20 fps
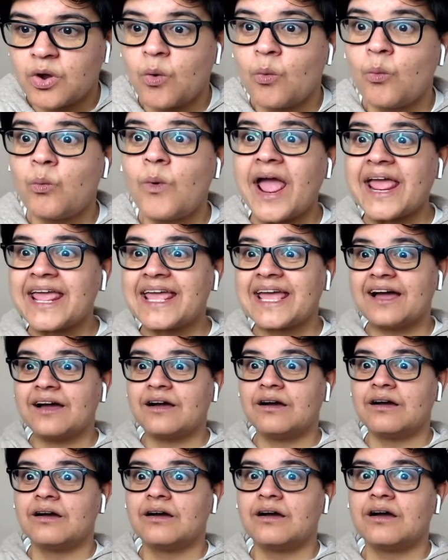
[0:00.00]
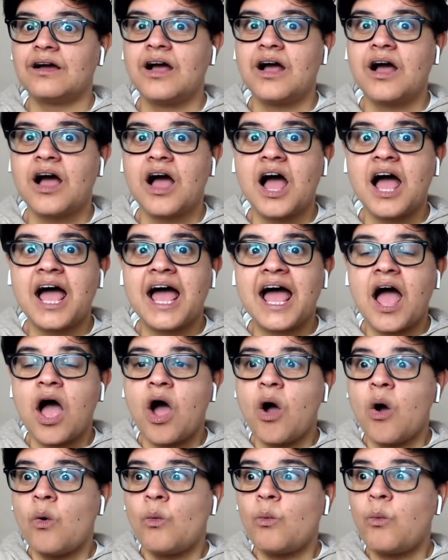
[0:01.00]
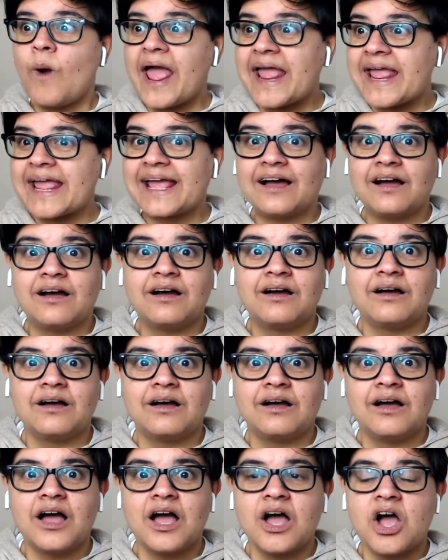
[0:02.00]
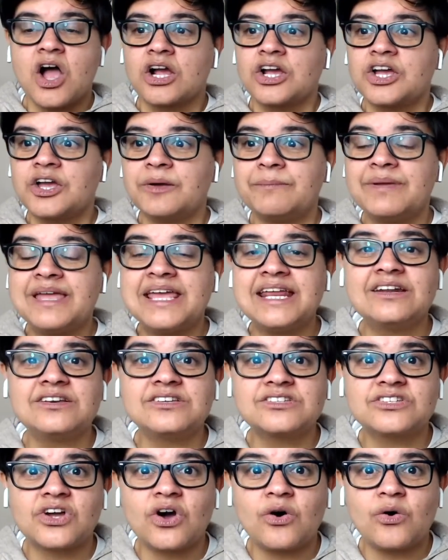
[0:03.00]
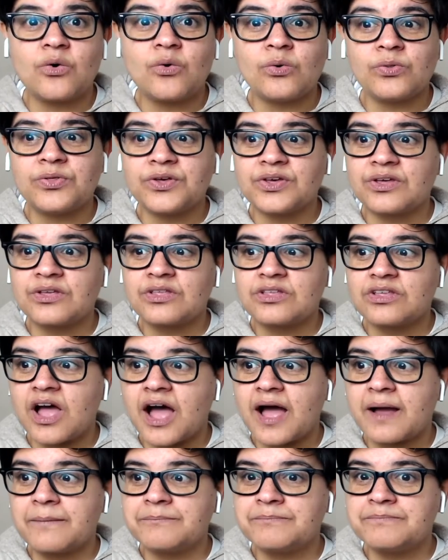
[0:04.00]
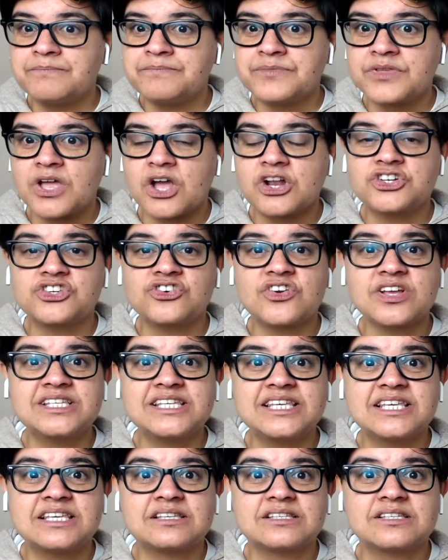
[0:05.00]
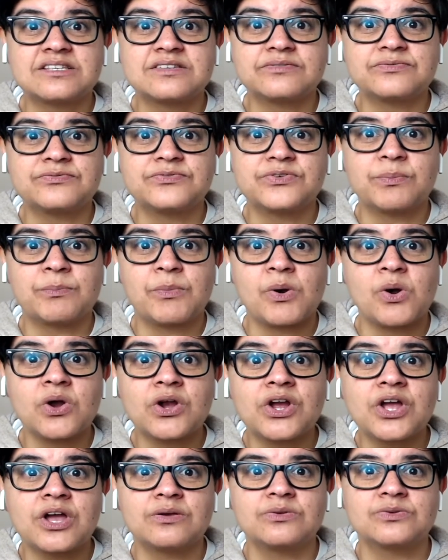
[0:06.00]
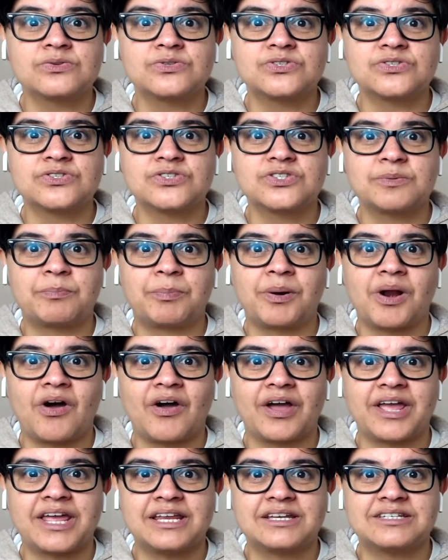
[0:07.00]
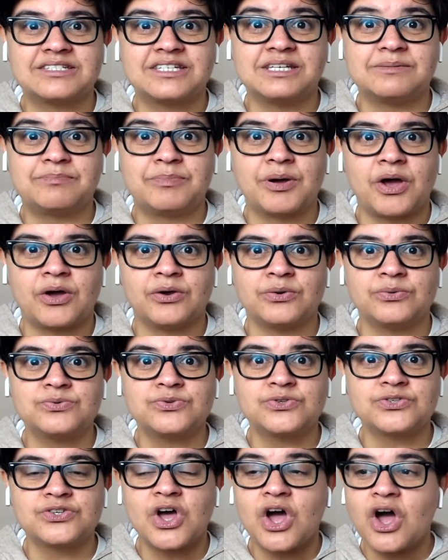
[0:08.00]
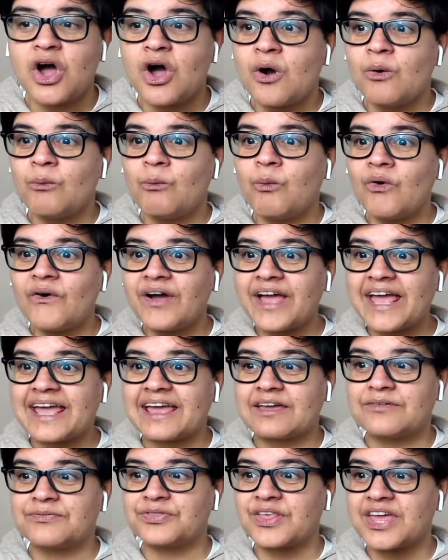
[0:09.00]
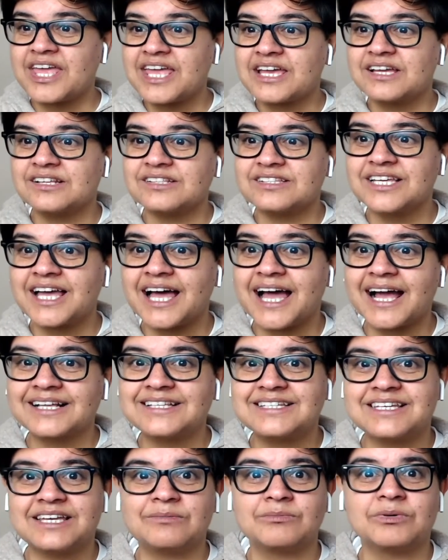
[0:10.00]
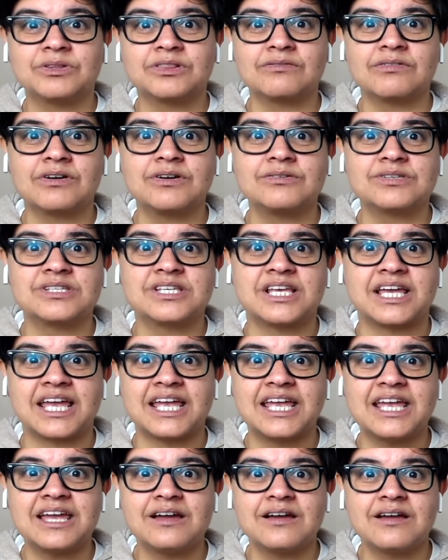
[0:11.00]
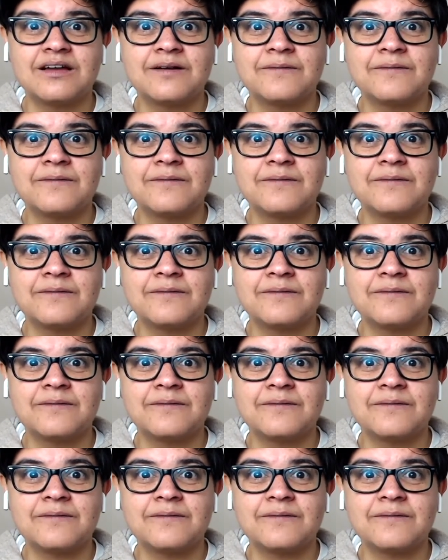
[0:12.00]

Wait. Wait. Kamina's got all the addresses for Marco's supply depots. What if they can tag team with the Rosie